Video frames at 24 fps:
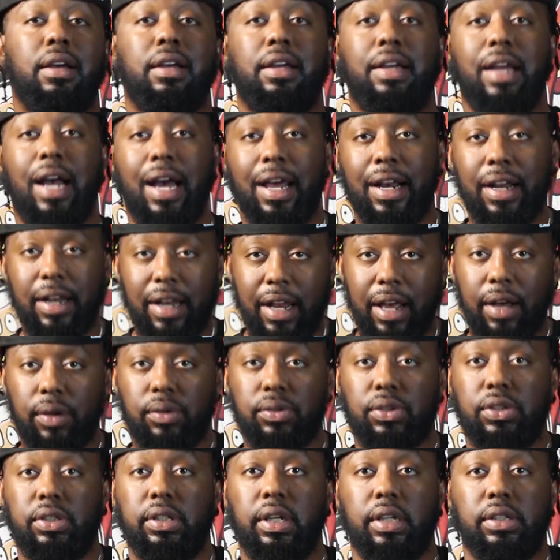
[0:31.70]
got
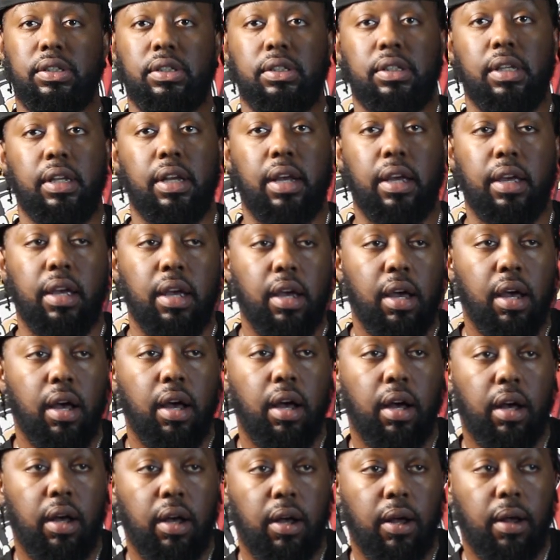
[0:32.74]
announced yesterday.
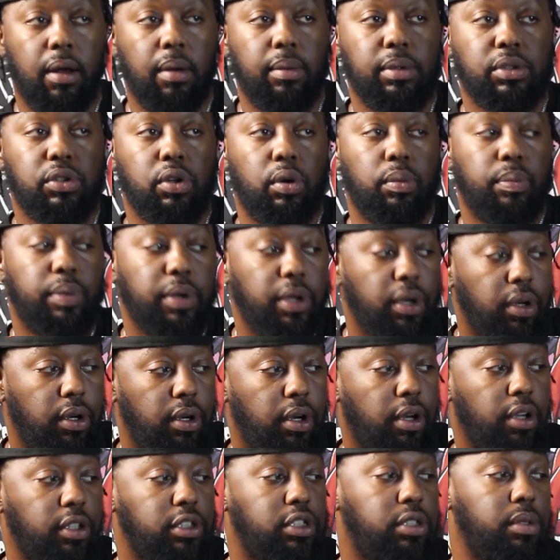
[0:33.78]
Um, it's going to be on
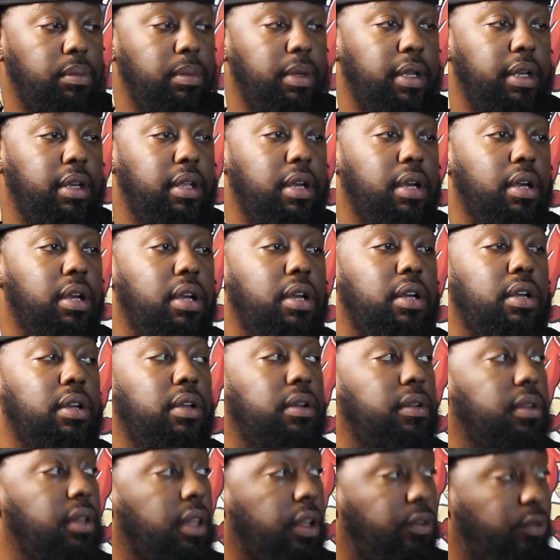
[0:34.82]
Ultimate
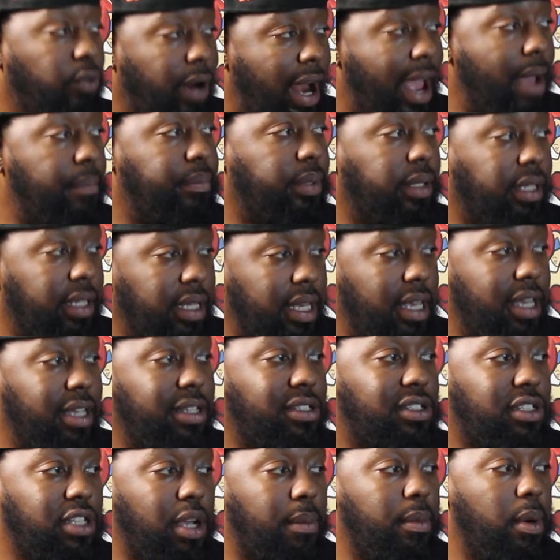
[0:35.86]
Rap League
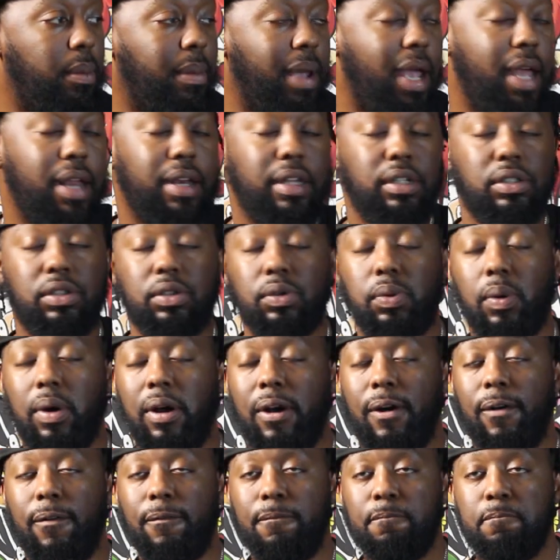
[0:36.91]
Summer Madness
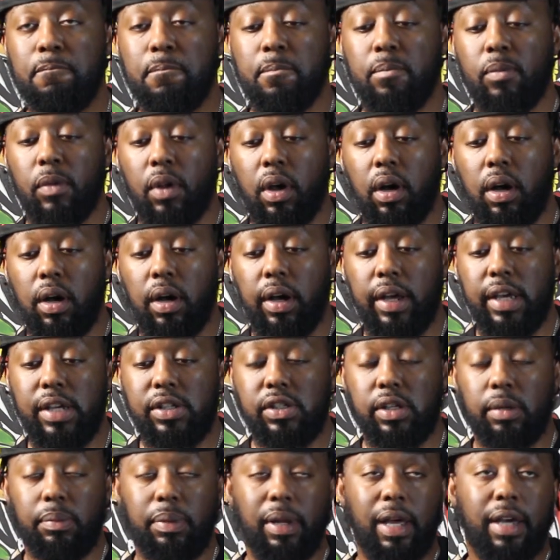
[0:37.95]
12. Uh,
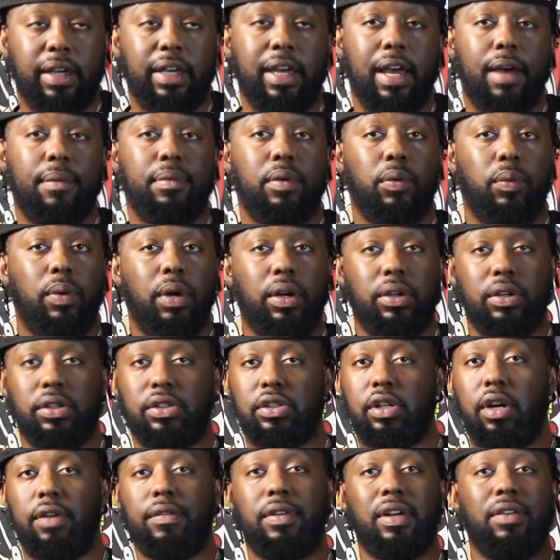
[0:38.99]
Eazy the Block Captain, well
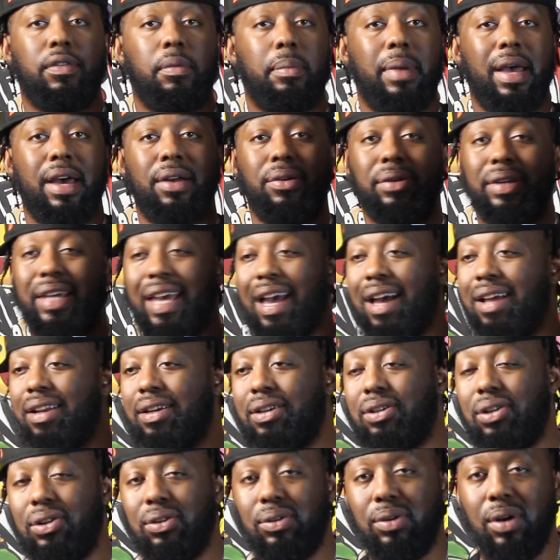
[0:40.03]
deserving of a battle.
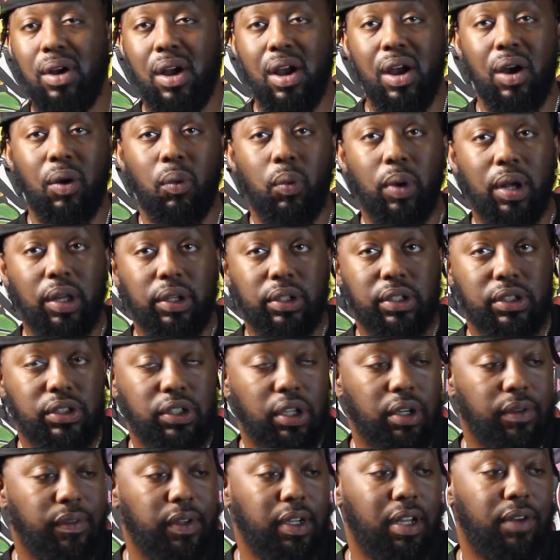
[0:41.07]
Calicoe, well
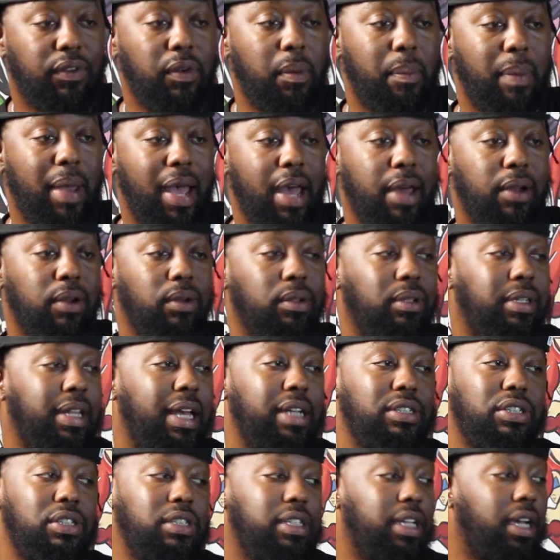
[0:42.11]
deserving of a battle.
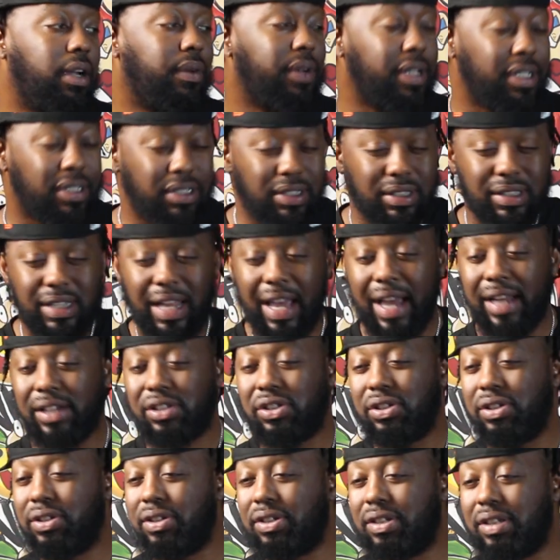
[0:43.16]
Legendary
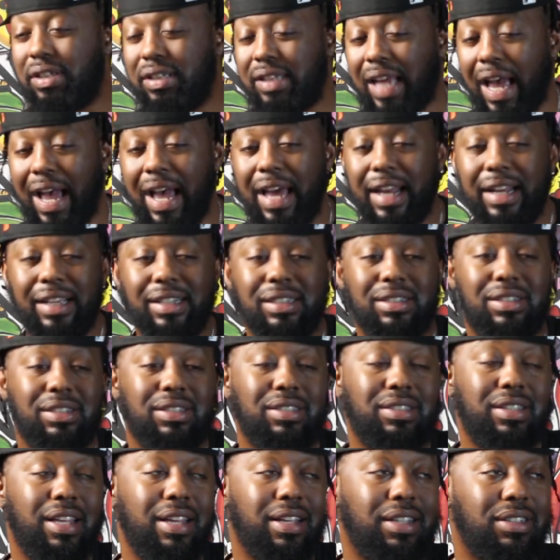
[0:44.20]
stature,
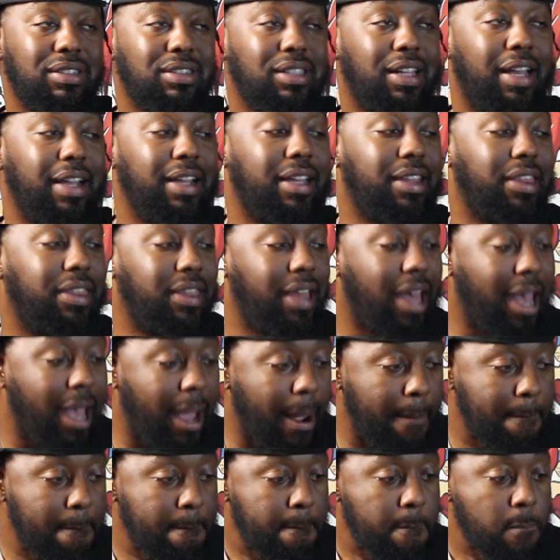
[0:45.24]
status, things like
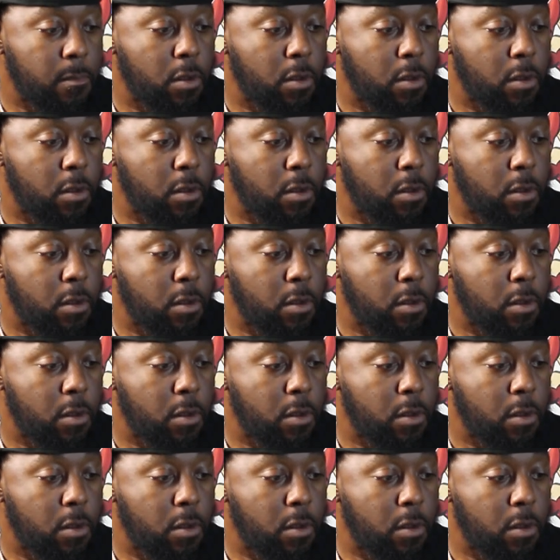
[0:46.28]
that.